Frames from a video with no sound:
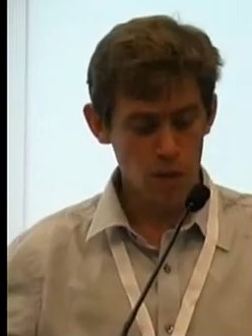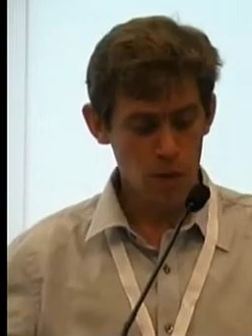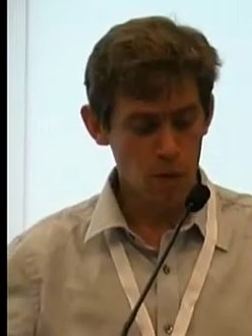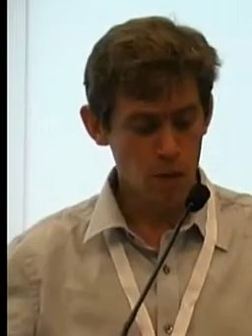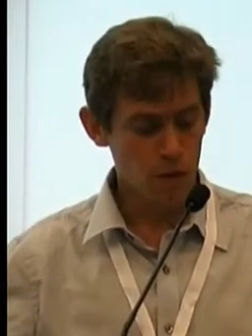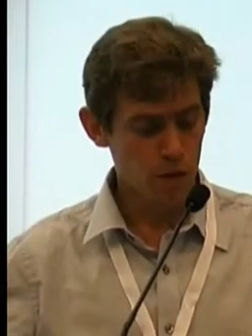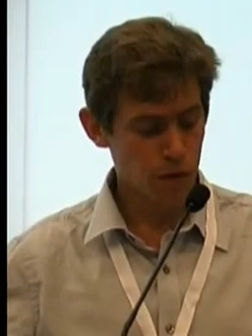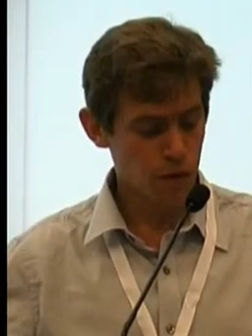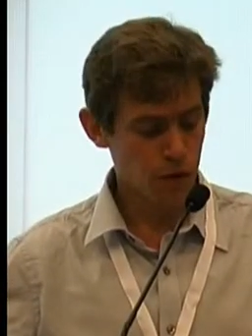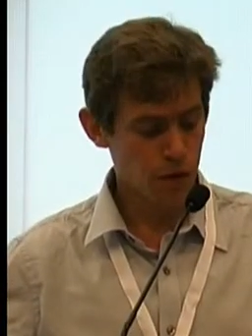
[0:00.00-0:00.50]
as we
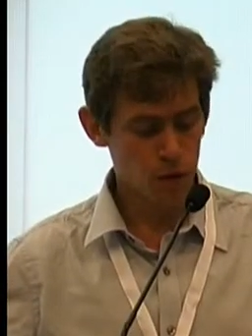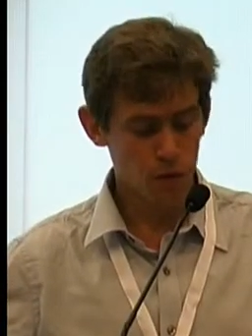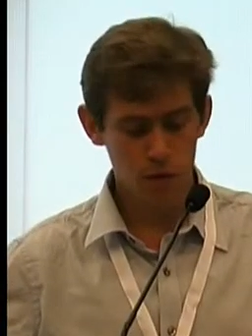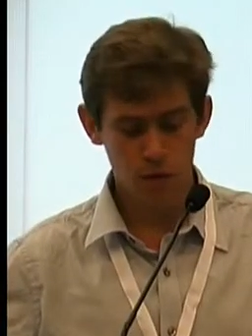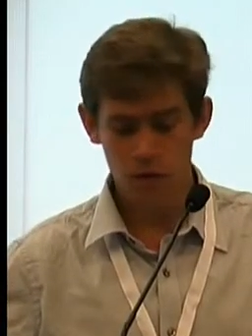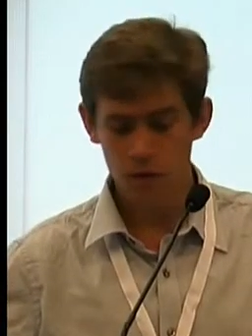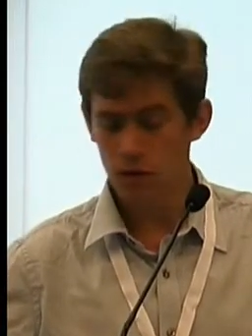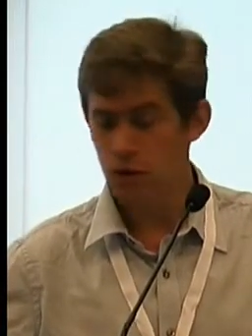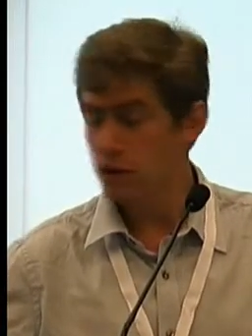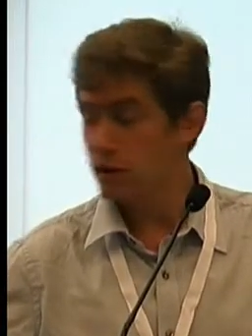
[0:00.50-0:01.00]
move
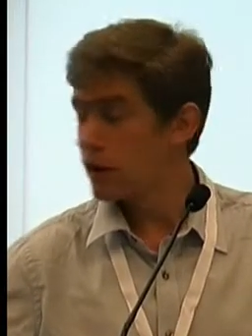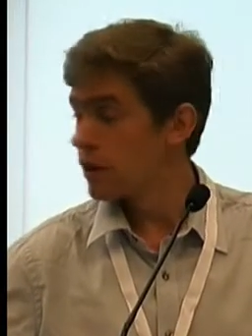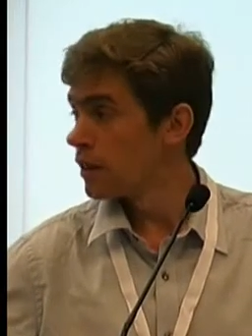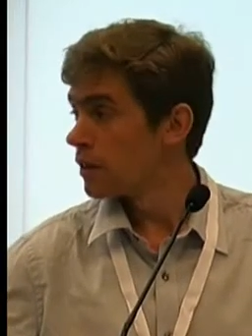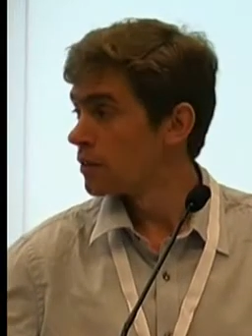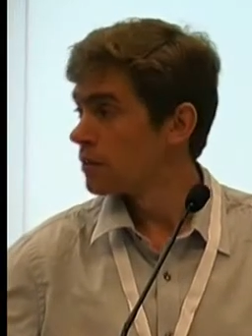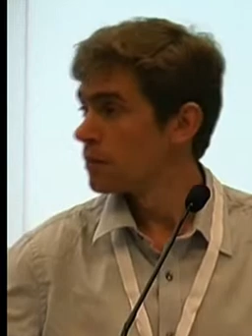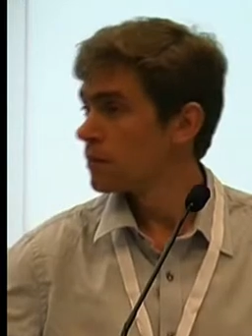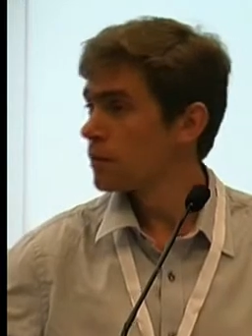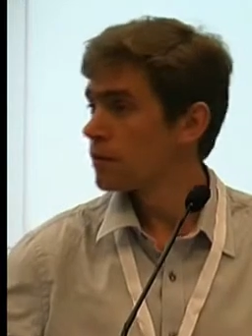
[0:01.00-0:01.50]
through
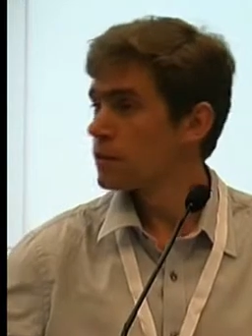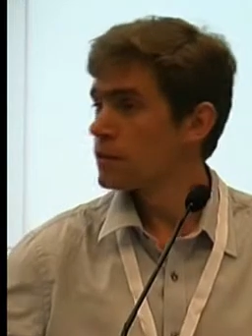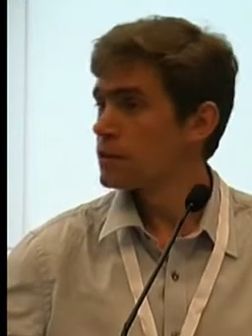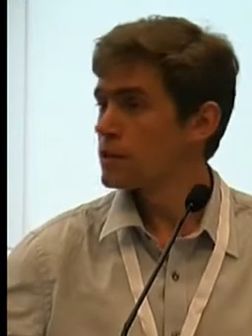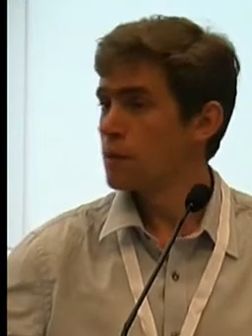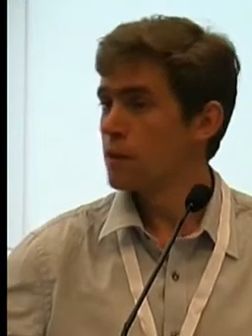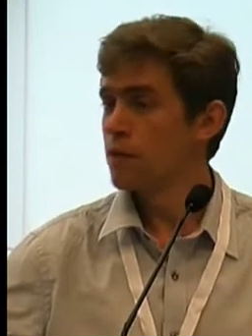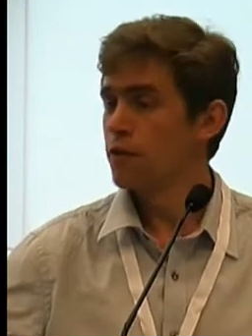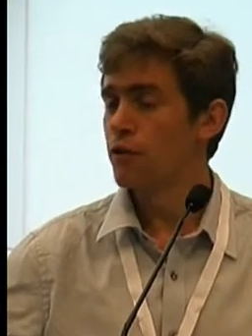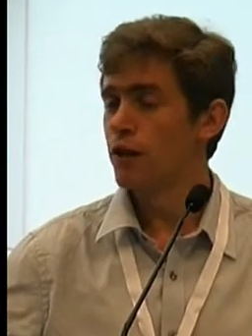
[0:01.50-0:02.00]
to
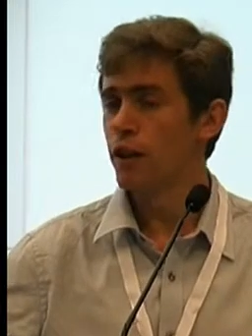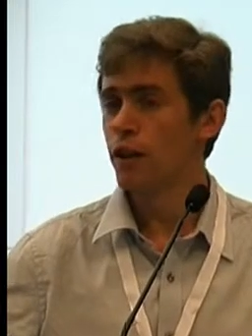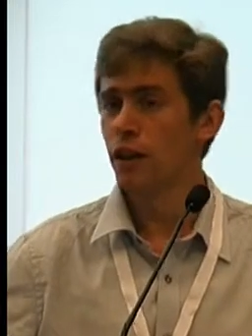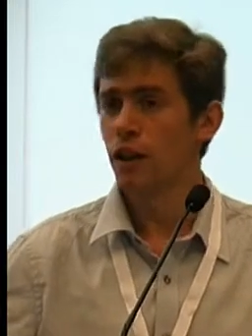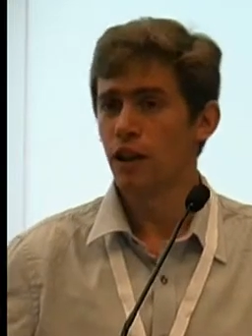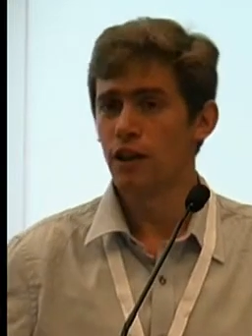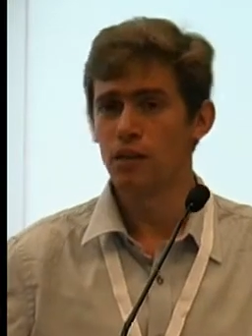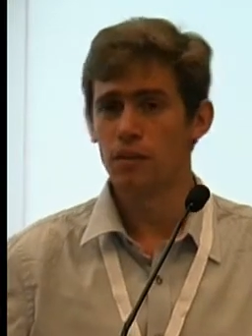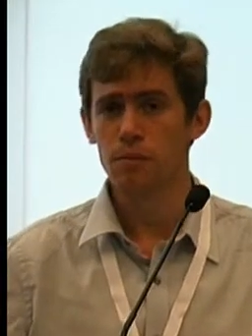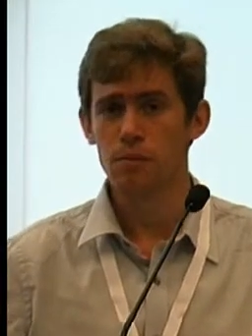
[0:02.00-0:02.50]
some of the
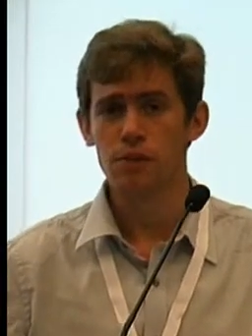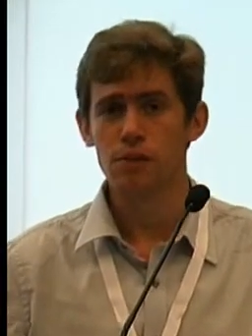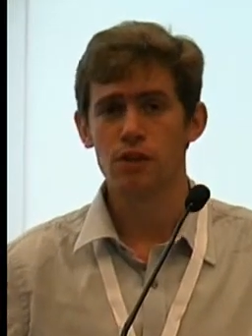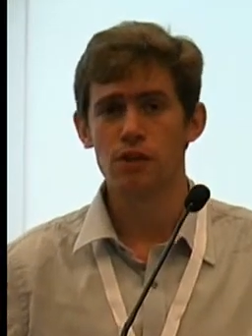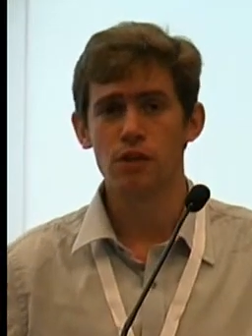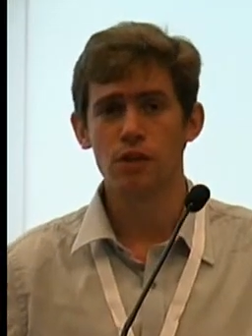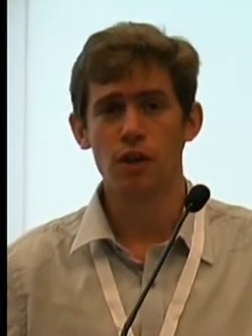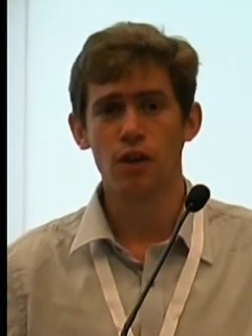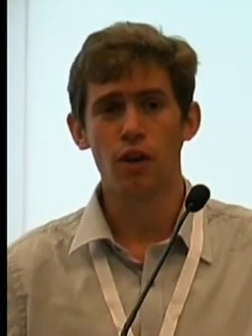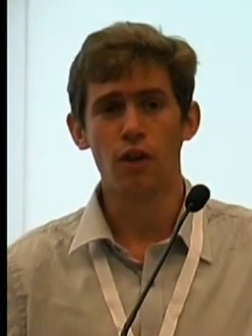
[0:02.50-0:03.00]
final
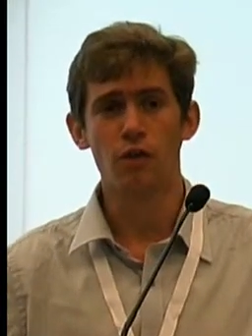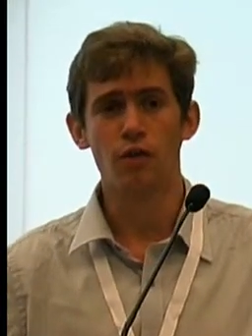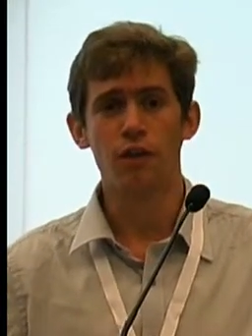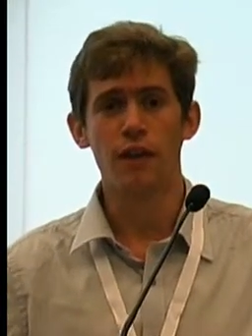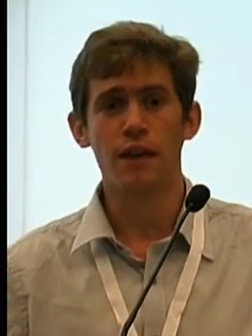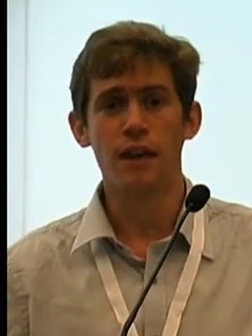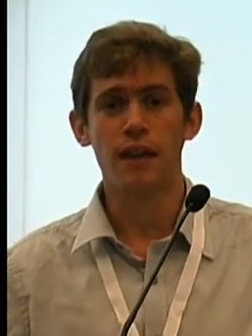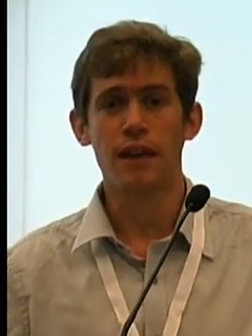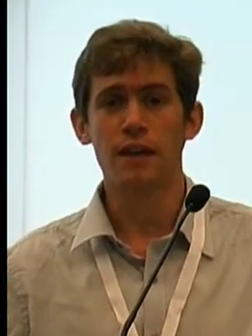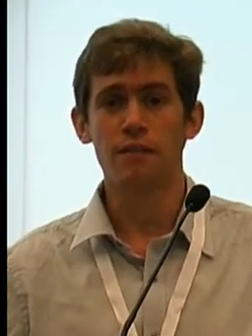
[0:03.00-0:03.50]
items
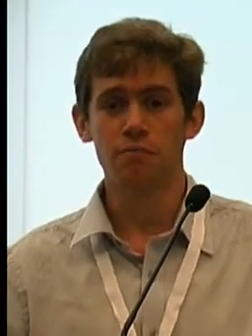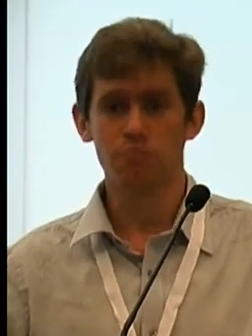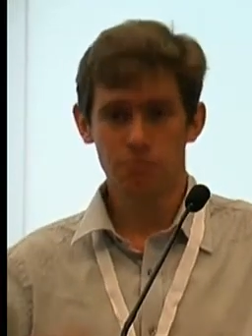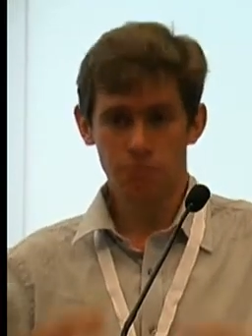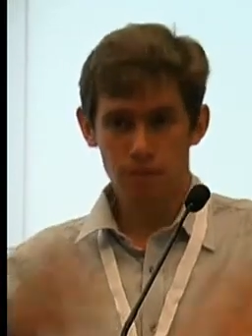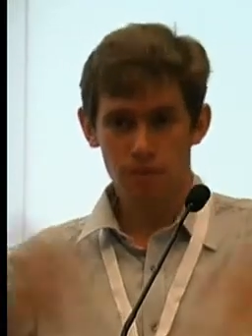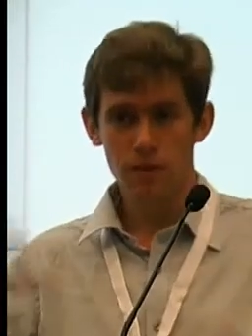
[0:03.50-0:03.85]
of the